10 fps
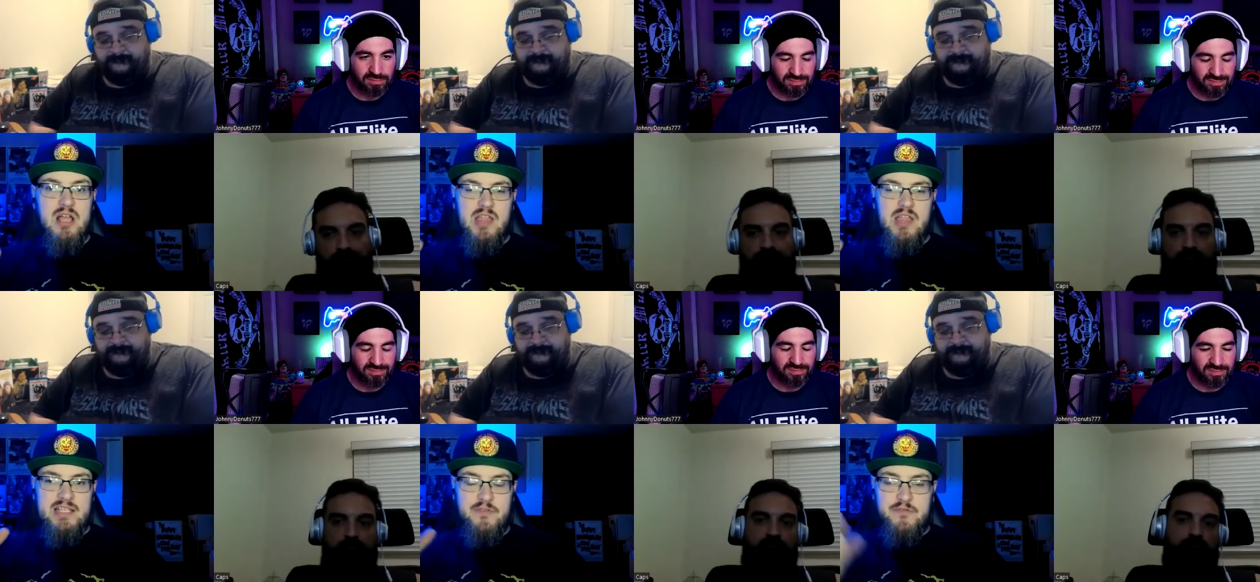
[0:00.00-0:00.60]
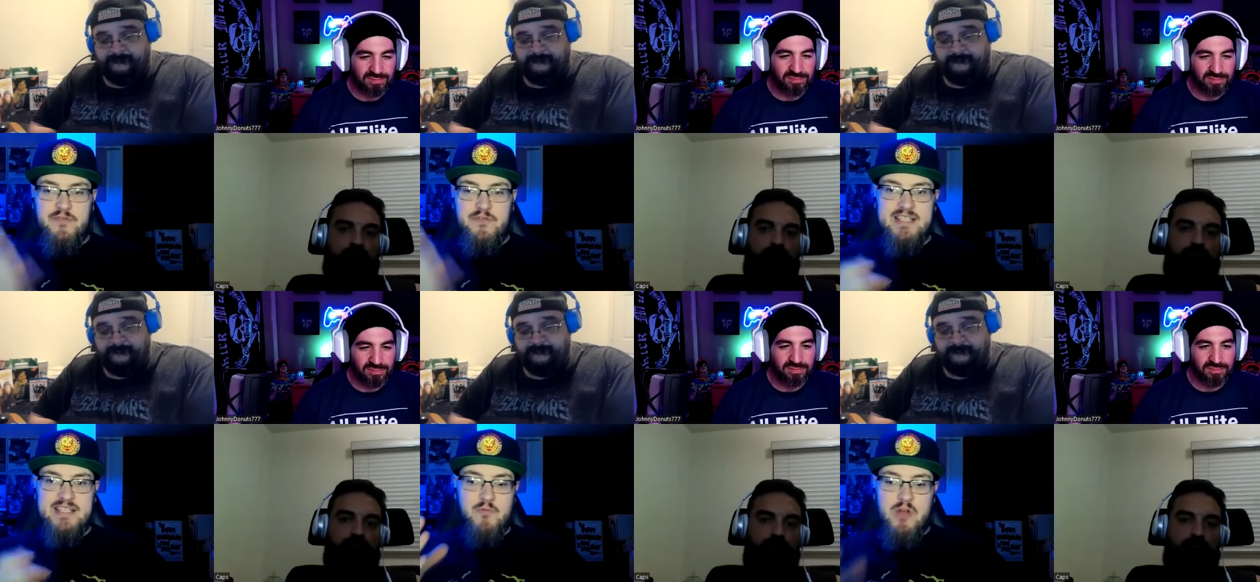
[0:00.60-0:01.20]
Speaker 1: Like the
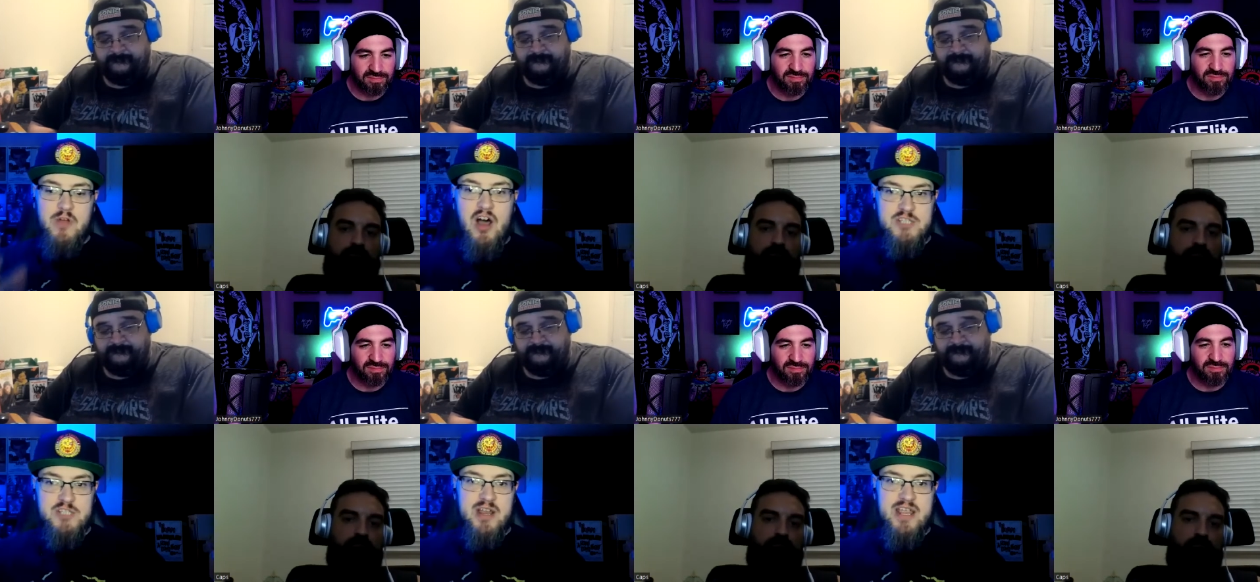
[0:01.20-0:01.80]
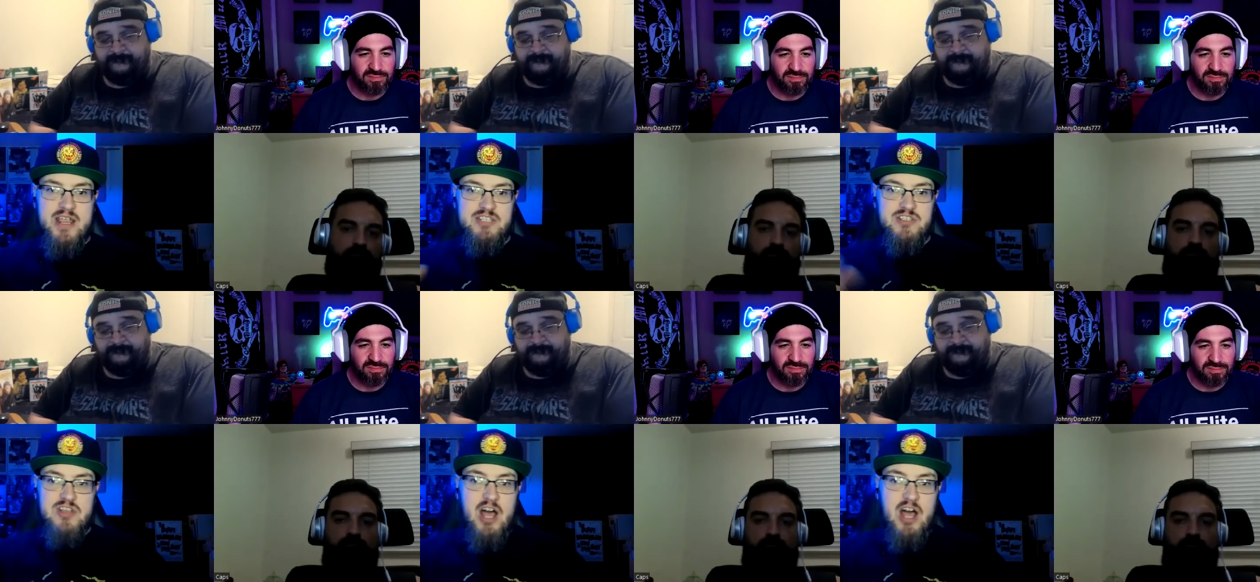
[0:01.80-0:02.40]
fact that Will Ospreay is
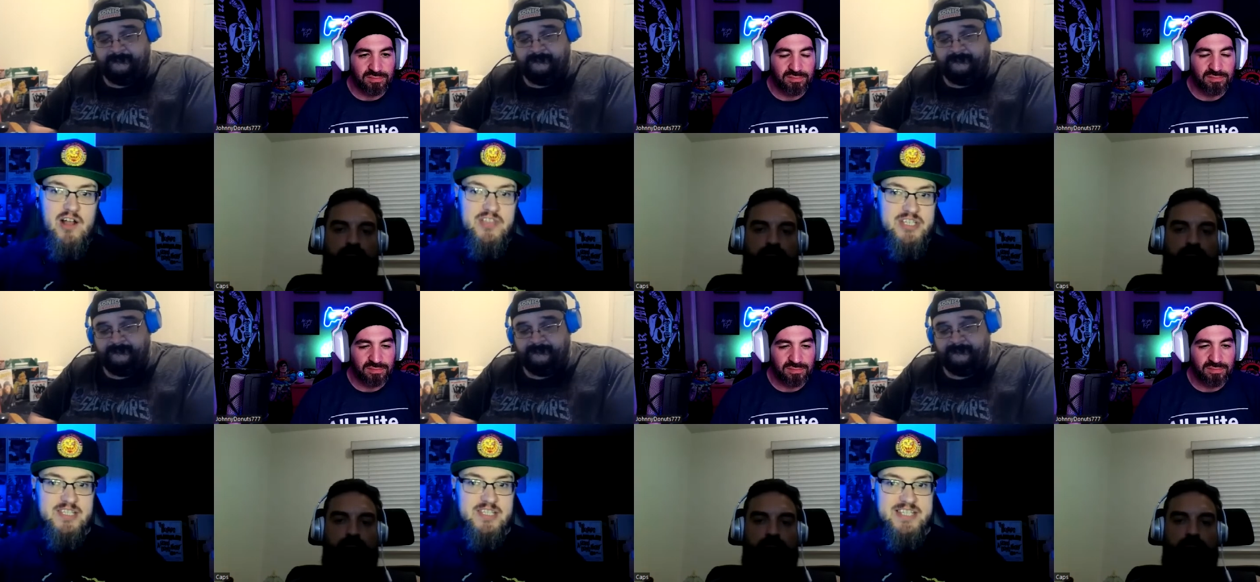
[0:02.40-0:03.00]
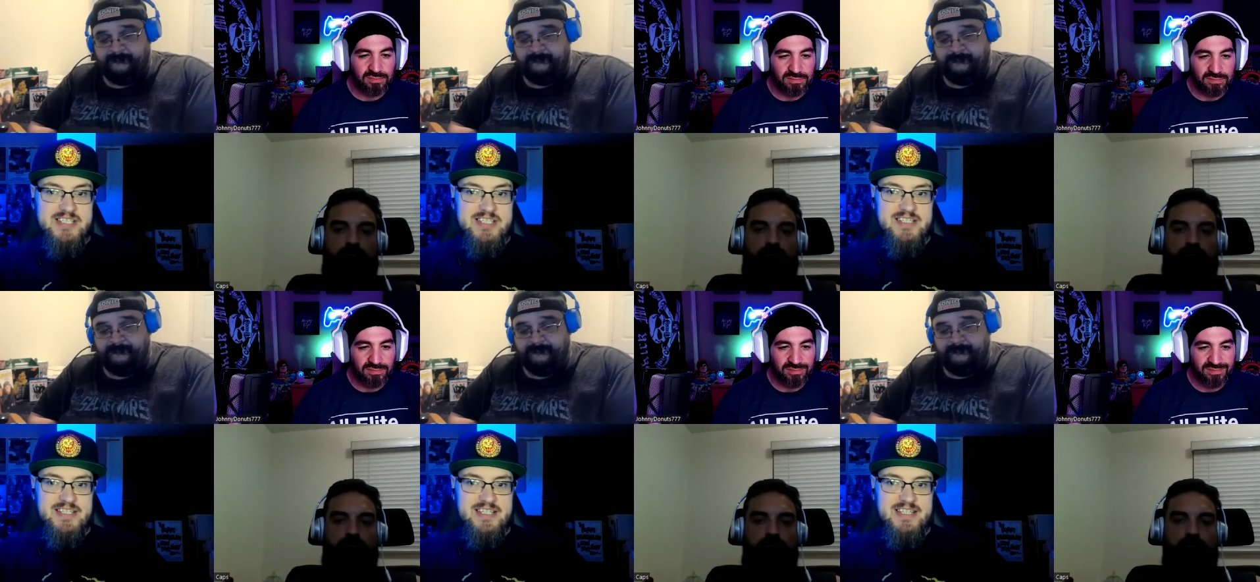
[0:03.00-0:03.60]
not on this list
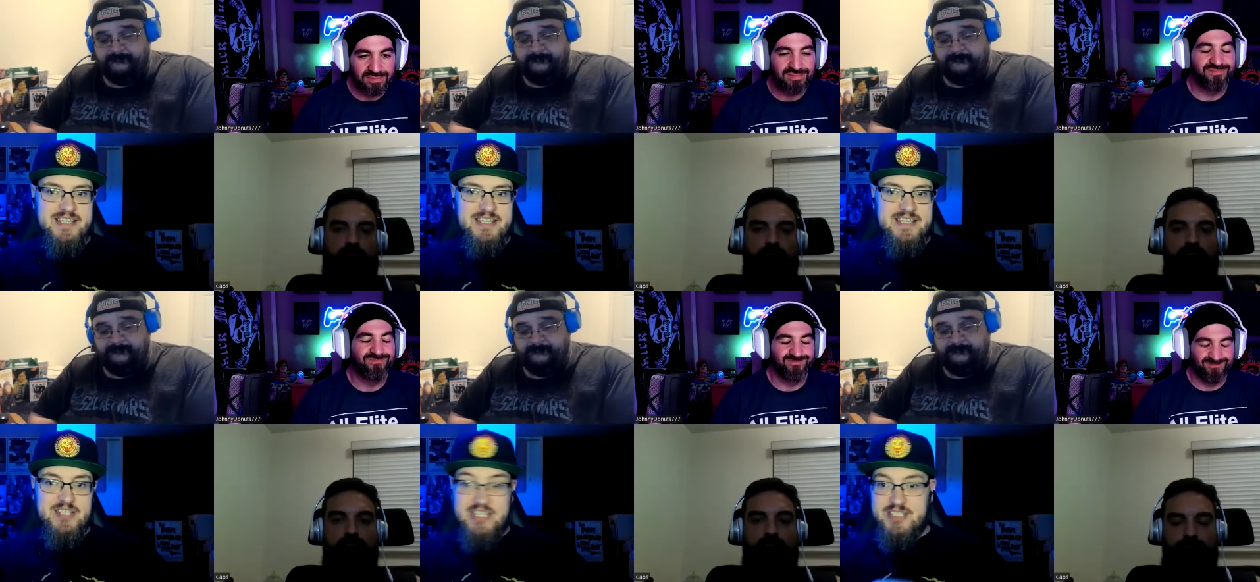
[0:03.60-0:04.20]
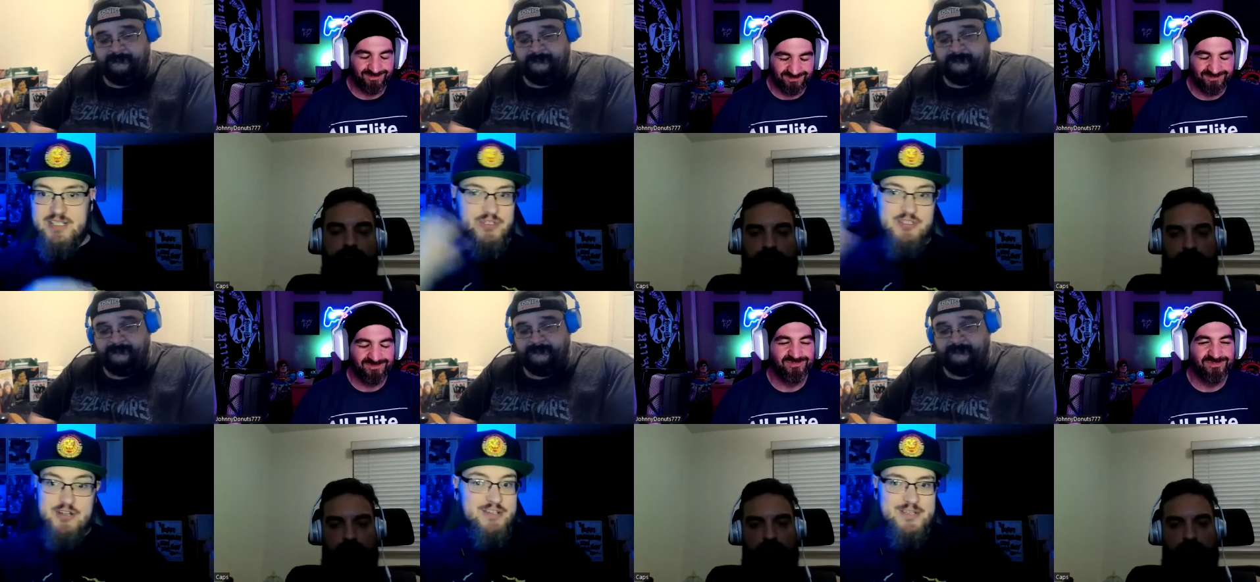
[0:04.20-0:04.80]
is is
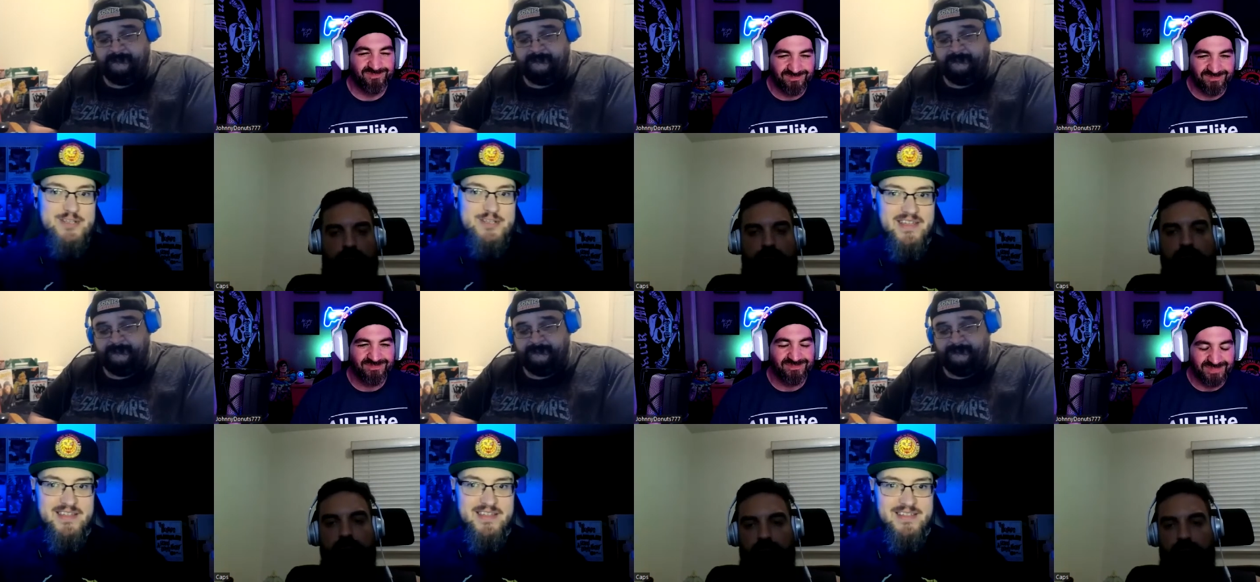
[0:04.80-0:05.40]
absurd to me.